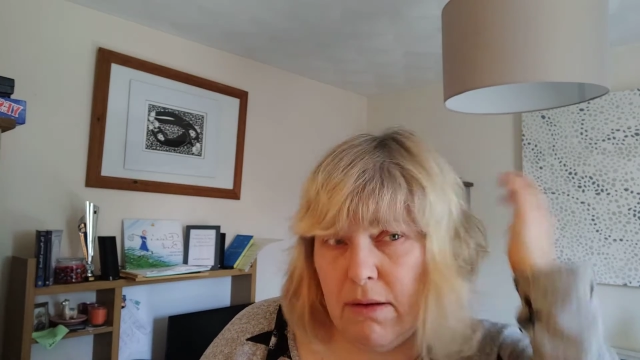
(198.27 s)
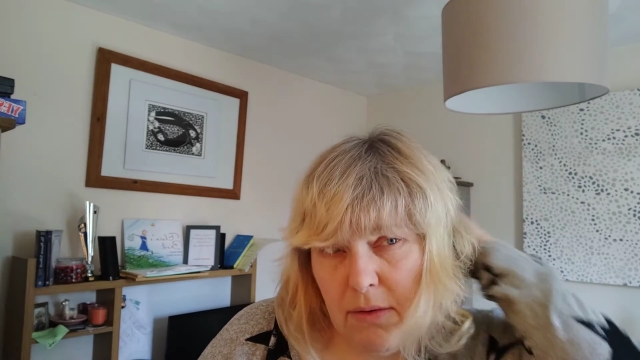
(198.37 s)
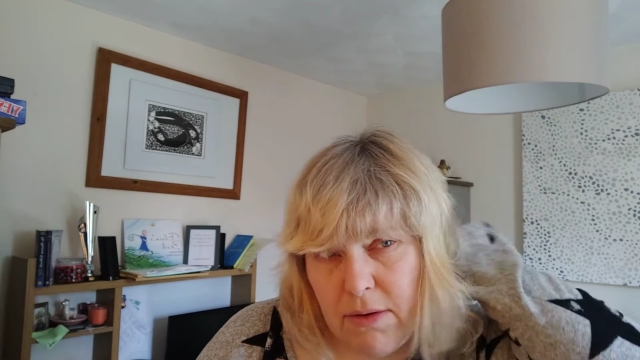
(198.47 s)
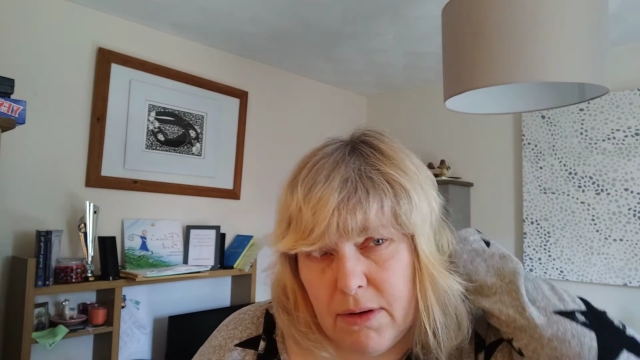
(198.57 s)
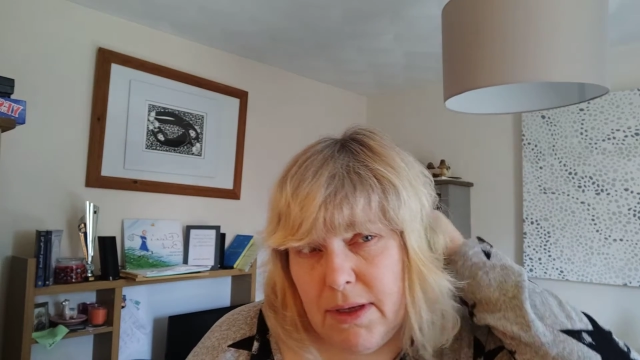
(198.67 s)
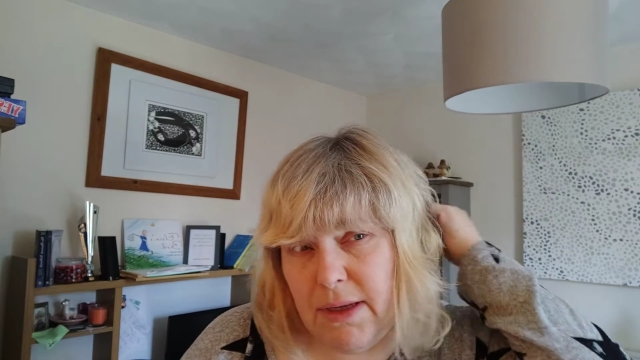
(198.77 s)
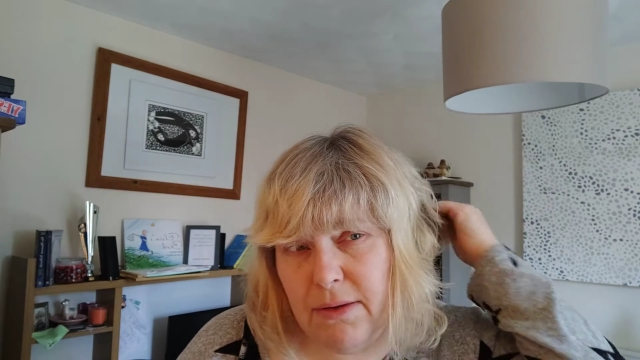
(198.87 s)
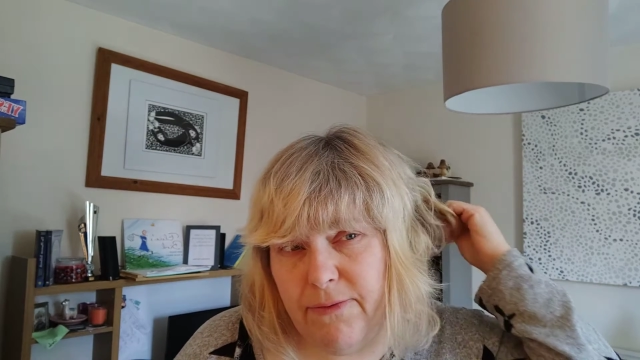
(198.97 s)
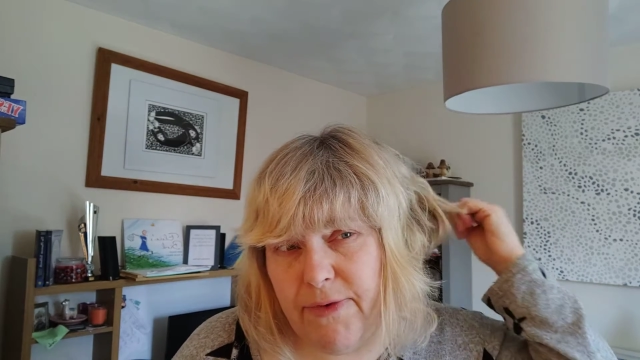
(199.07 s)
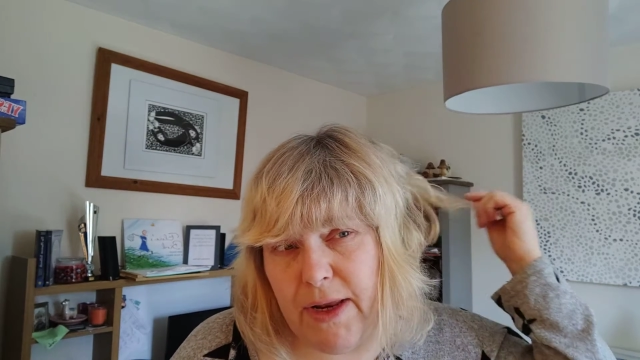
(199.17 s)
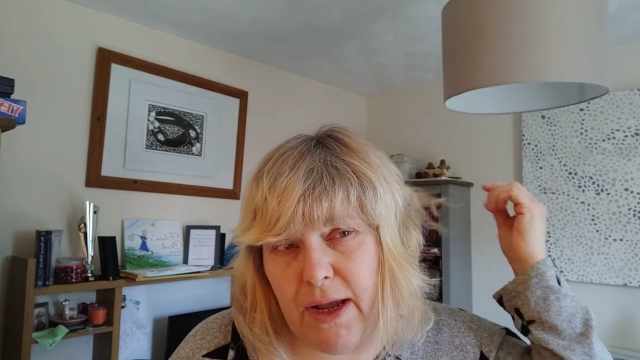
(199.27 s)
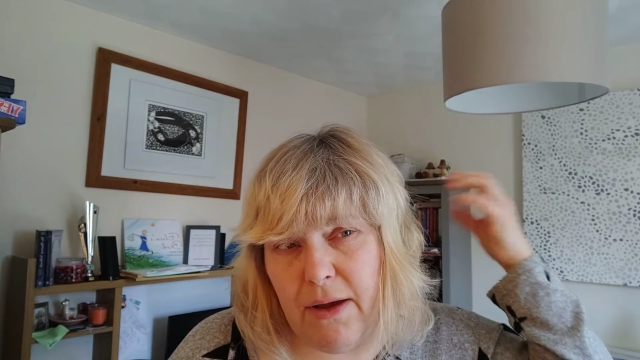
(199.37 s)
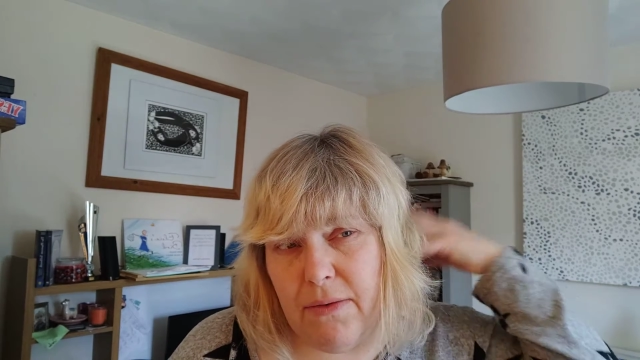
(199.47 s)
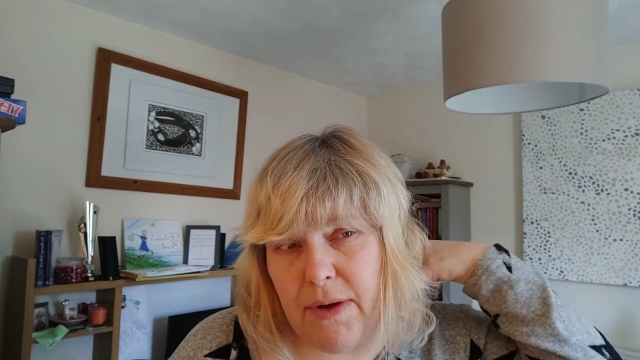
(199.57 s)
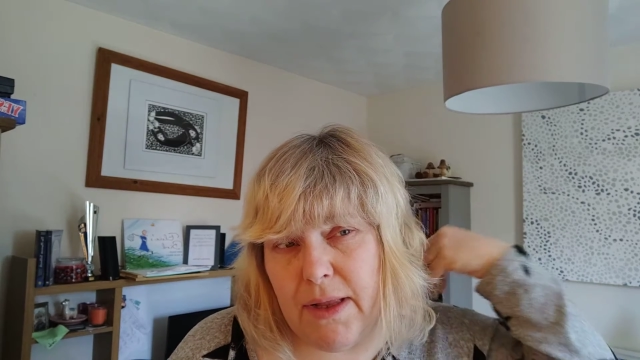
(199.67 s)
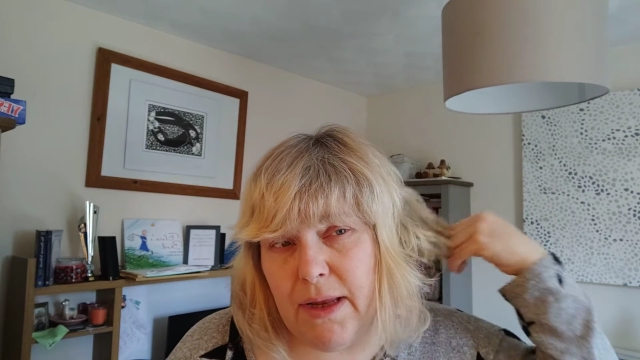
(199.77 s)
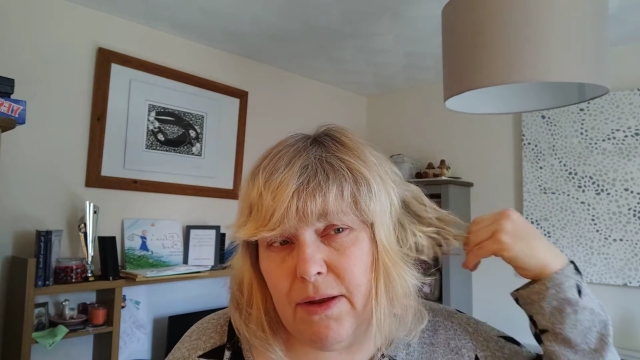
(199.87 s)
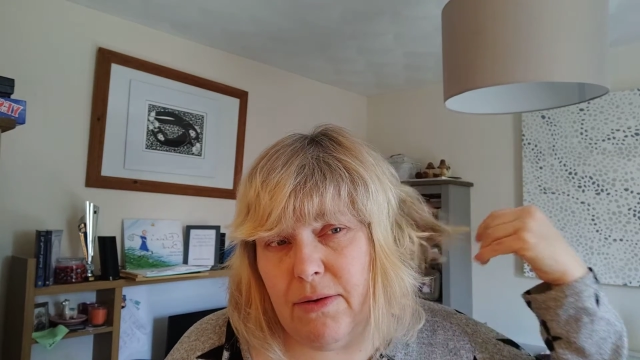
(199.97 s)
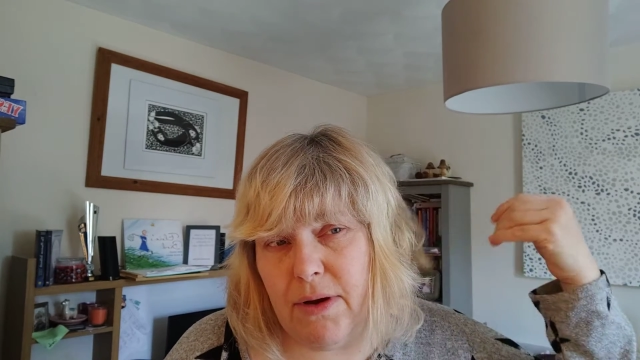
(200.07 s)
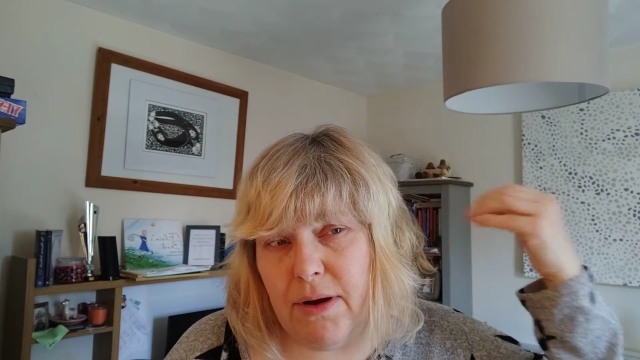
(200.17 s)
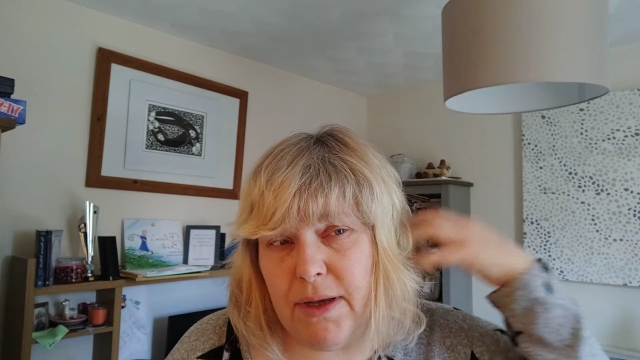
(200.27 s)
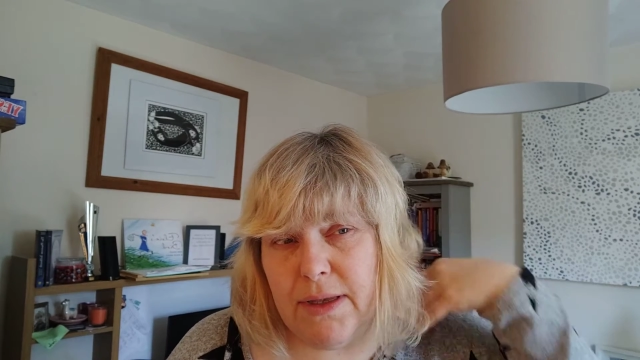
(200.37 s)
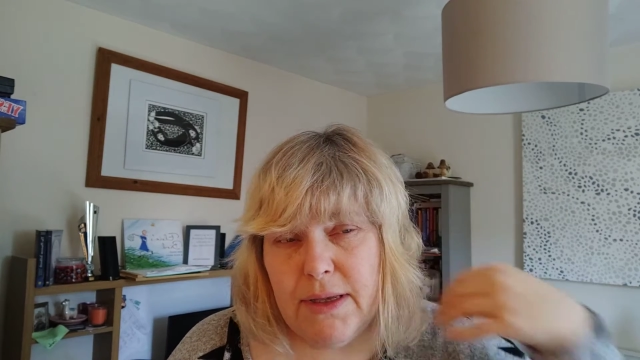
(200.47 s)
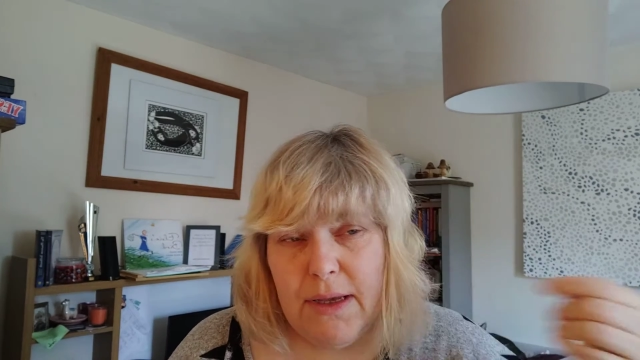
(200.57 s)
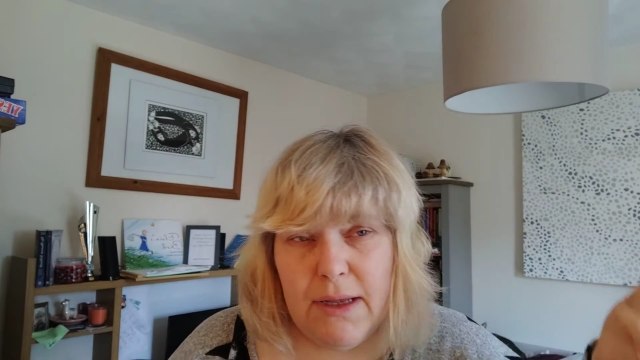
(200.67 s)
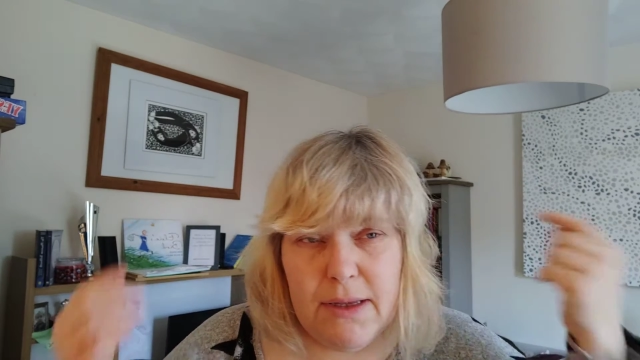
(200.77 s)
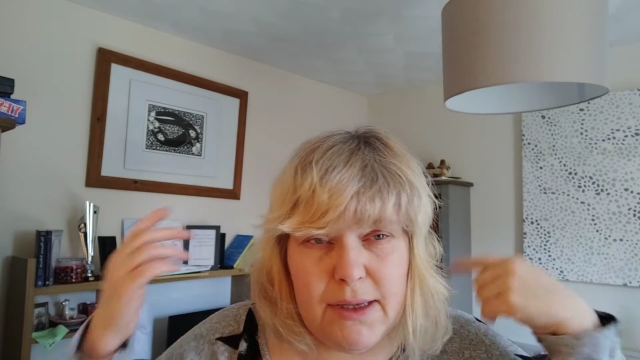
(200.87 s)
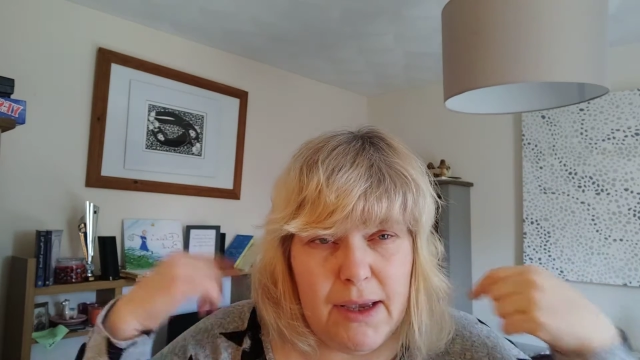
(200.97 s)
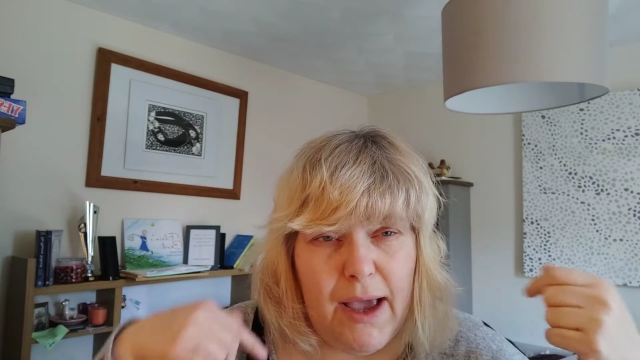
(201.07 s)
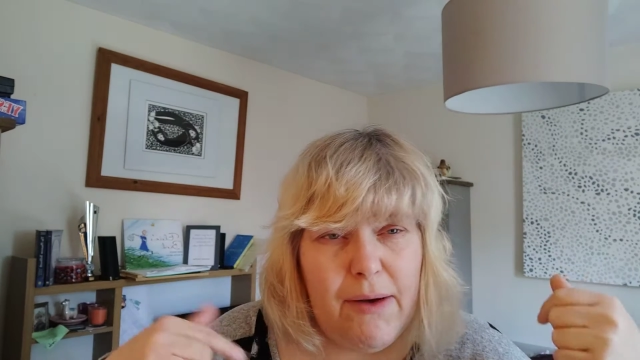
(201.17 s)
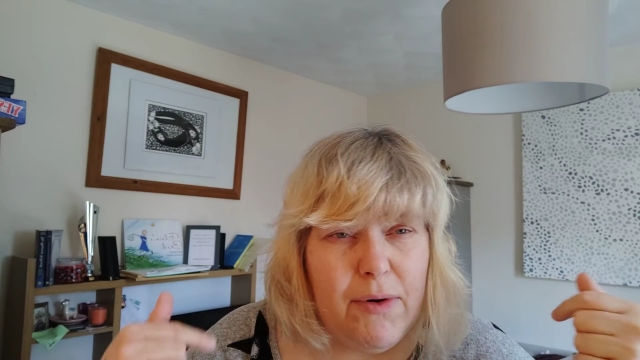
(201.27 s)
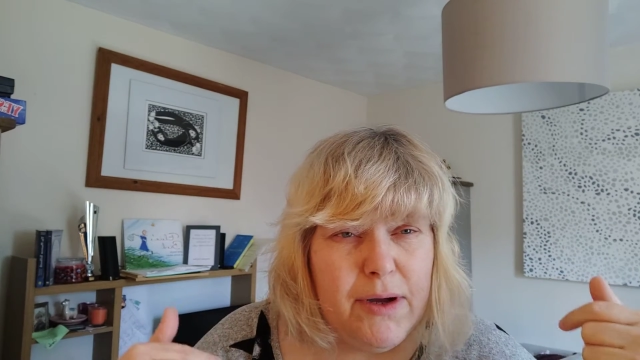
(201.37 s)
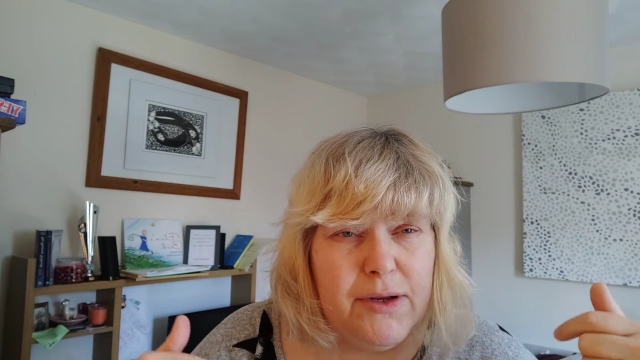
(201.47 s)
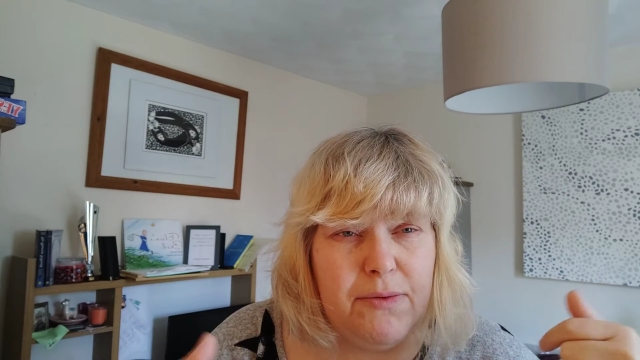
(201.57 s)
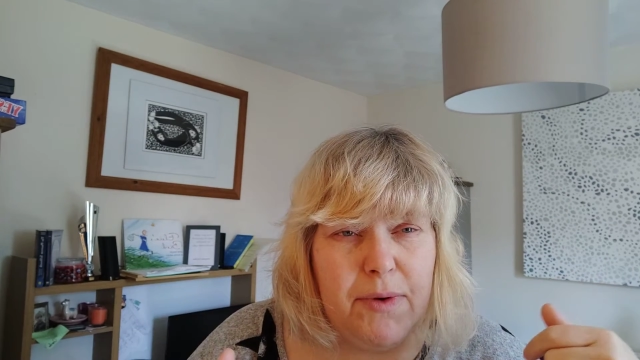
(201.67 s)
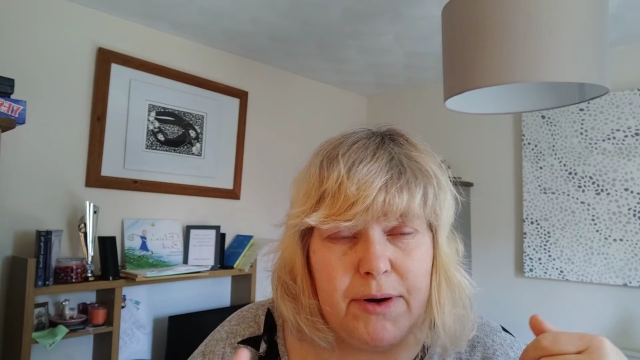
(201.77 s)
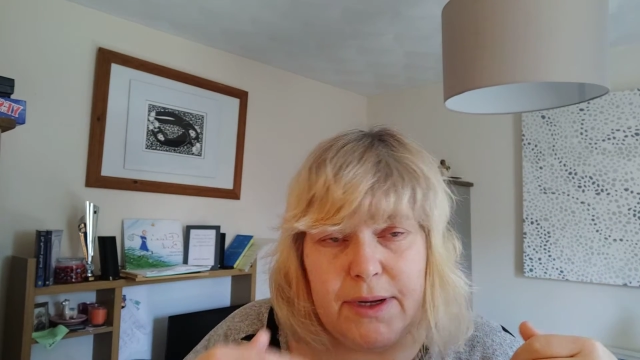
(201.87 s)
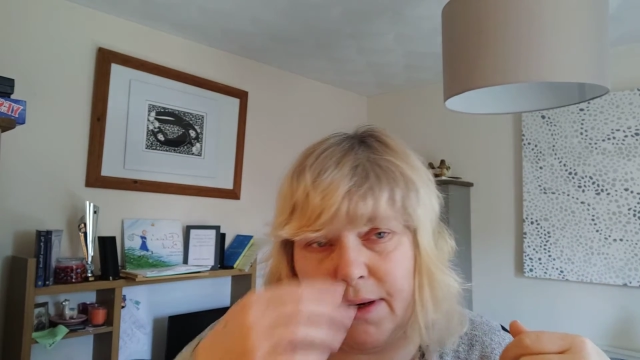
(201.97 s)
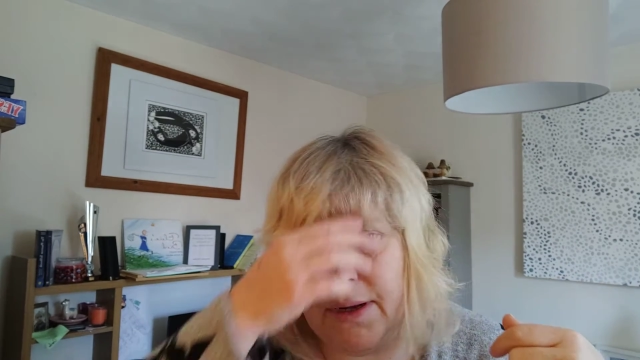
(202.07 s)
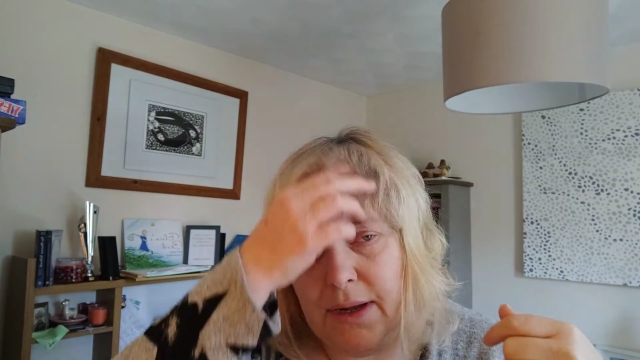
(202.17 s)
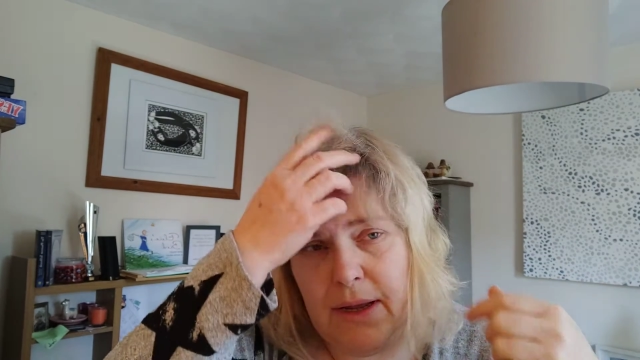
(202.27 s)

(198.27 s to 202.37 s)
on video, and then you guys can see how I do mine.